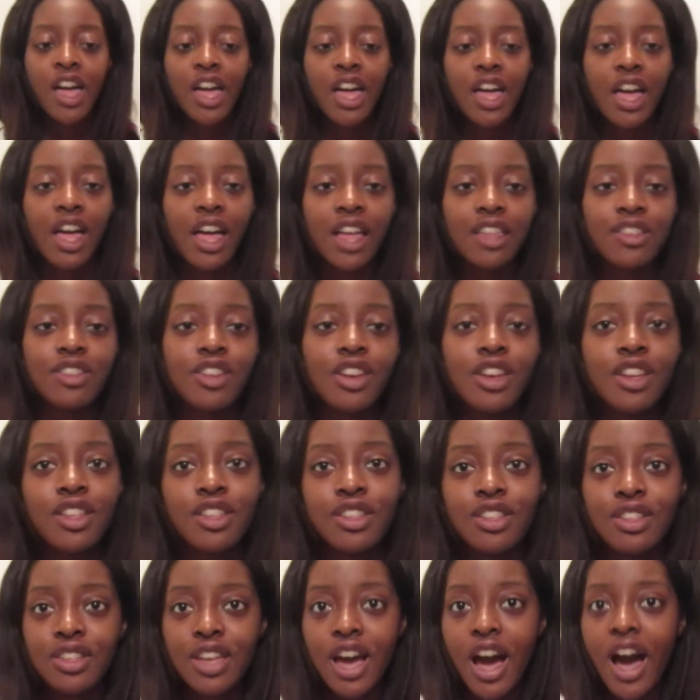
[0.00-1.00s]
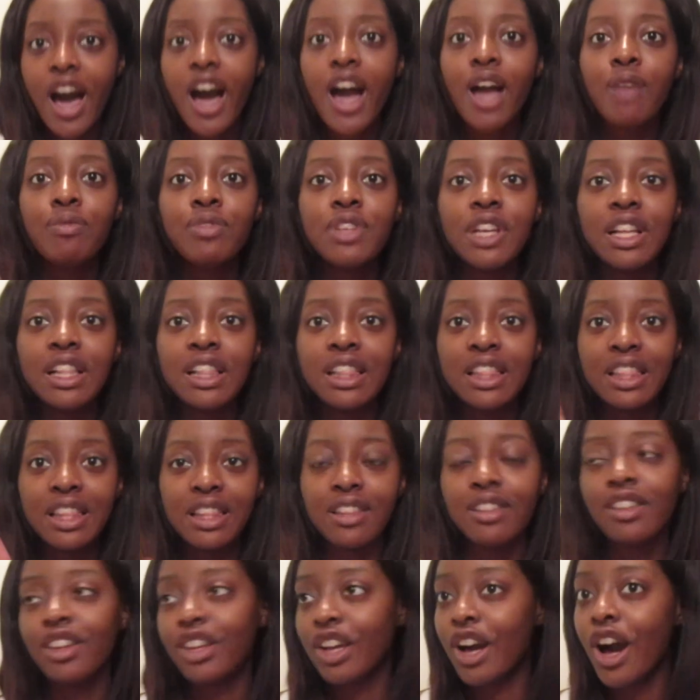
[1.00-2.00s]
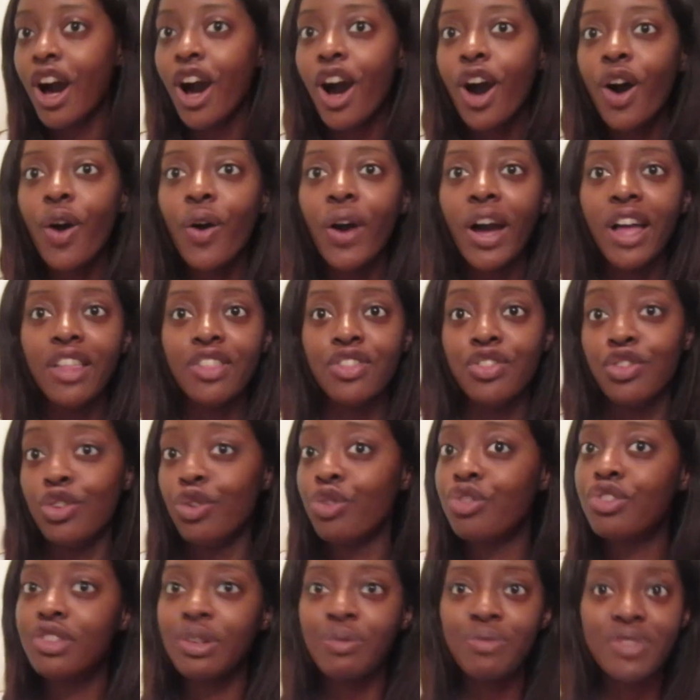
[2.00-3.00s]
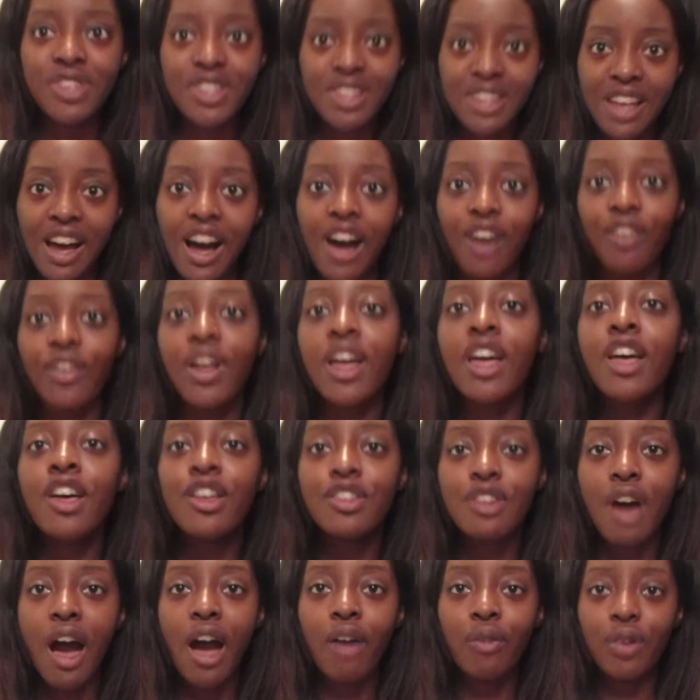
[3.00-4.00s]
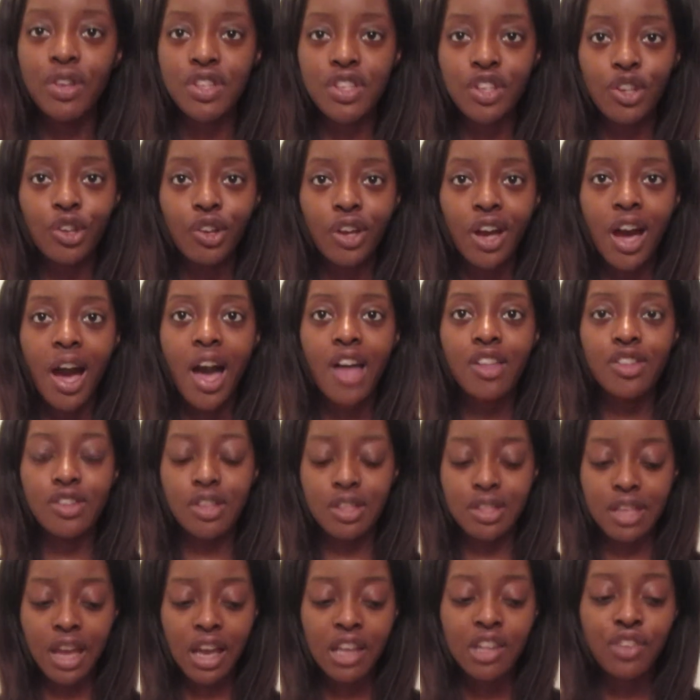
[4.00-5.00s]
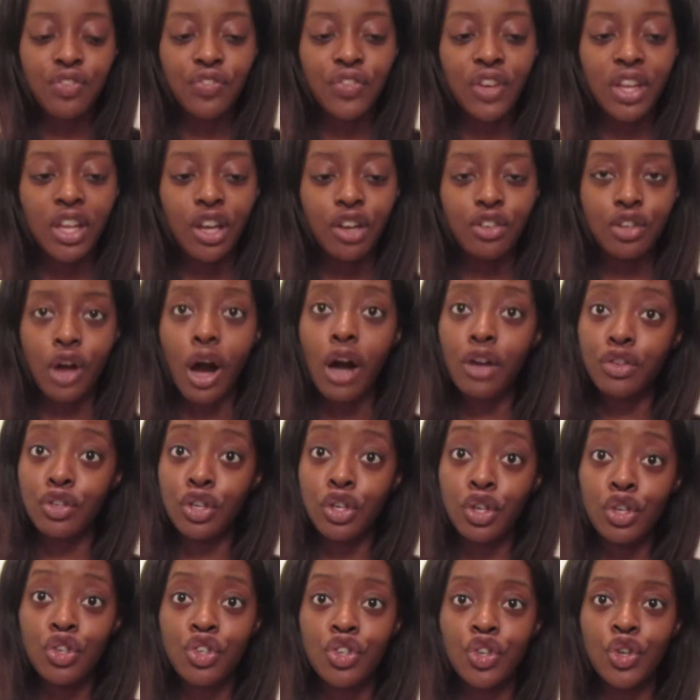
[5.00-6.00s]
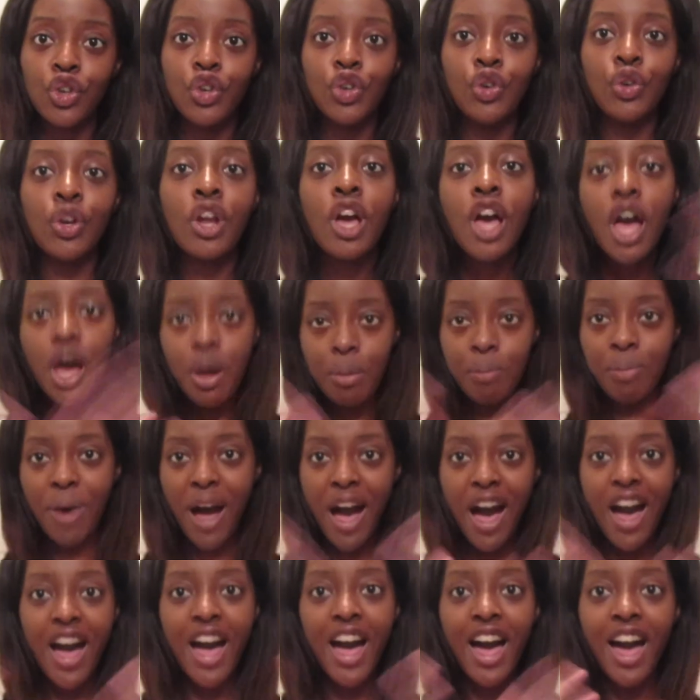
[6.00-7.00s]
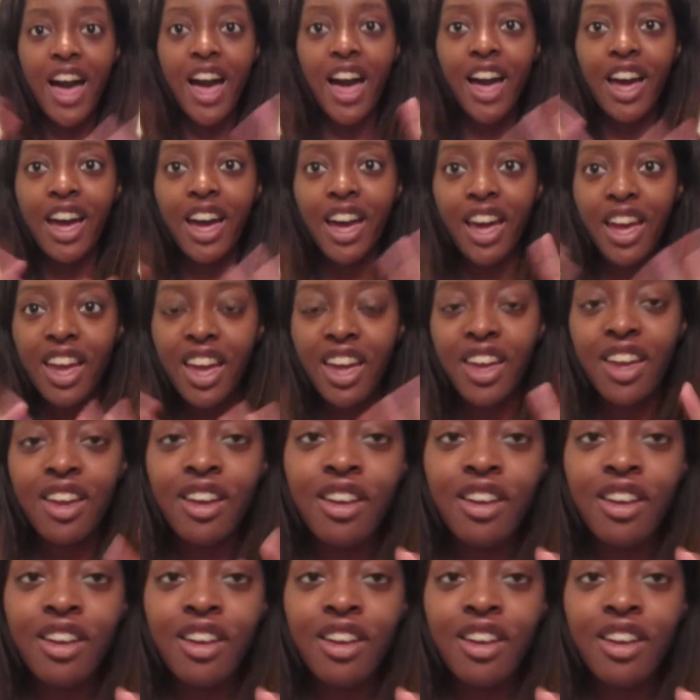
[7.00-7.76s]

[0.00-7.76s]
it's time to go and do some stuff. So I will see you guys in the next video. Talk to you soon. Bye.